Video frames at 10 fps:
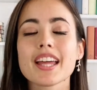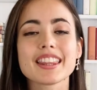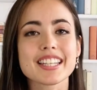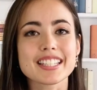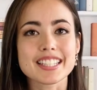
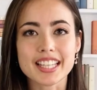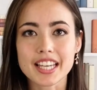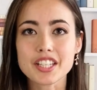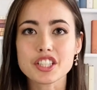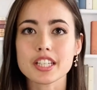The
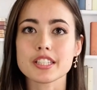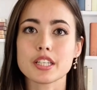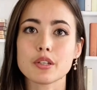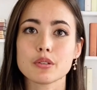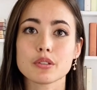SAGE is
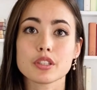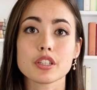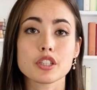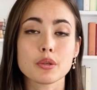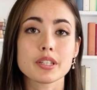used
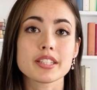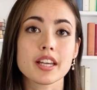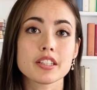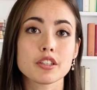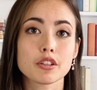to
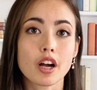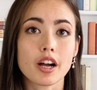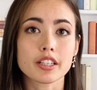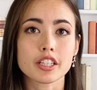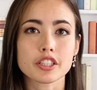assess your
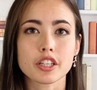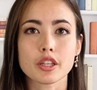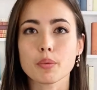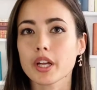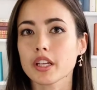cognition, the
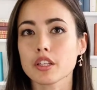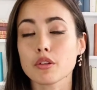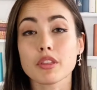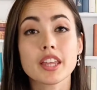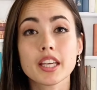way
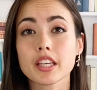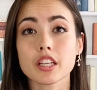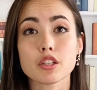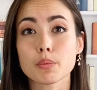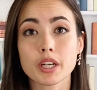you think and
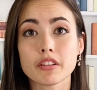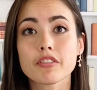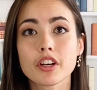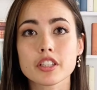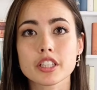your brain
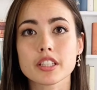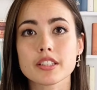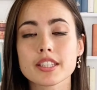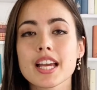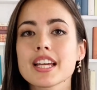functions,
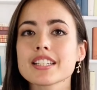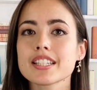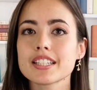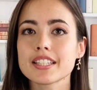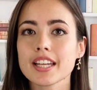to
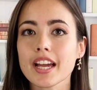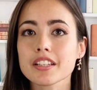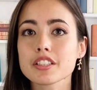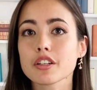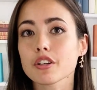
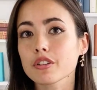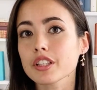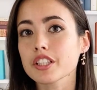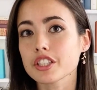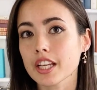detect
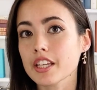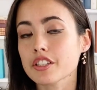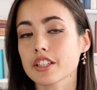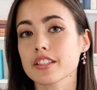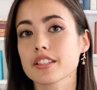early
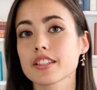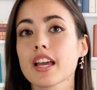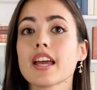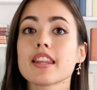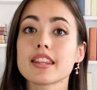changes.
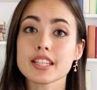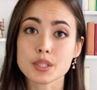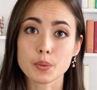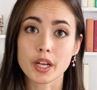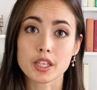
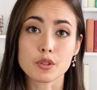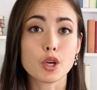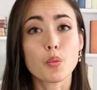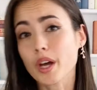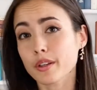This way you know
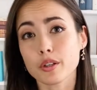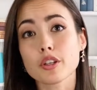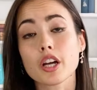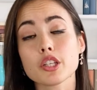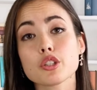whether or
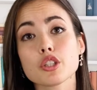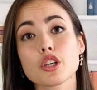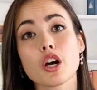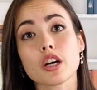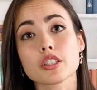not you should
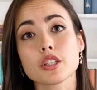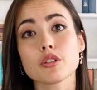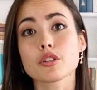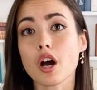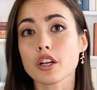talk to
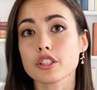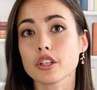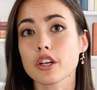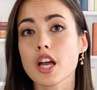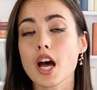your
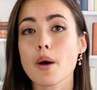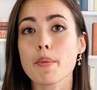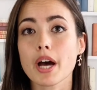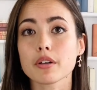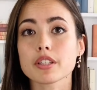doctor
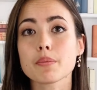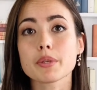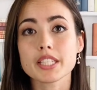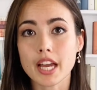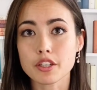about the
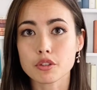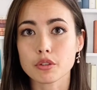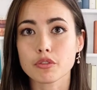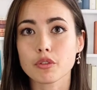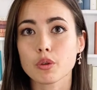
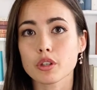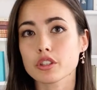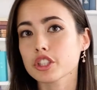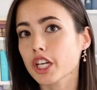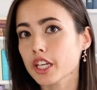potential for
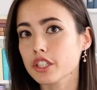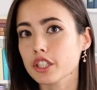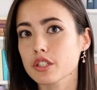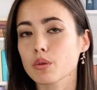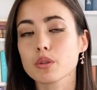
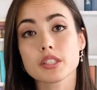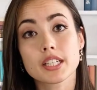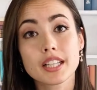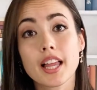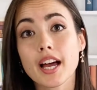changes or
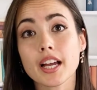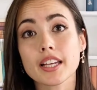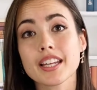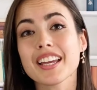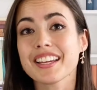decline
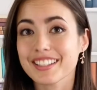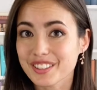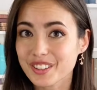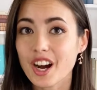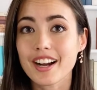in
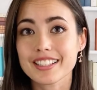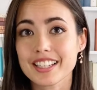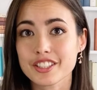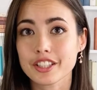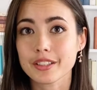your
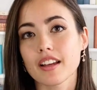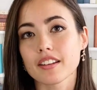cognition.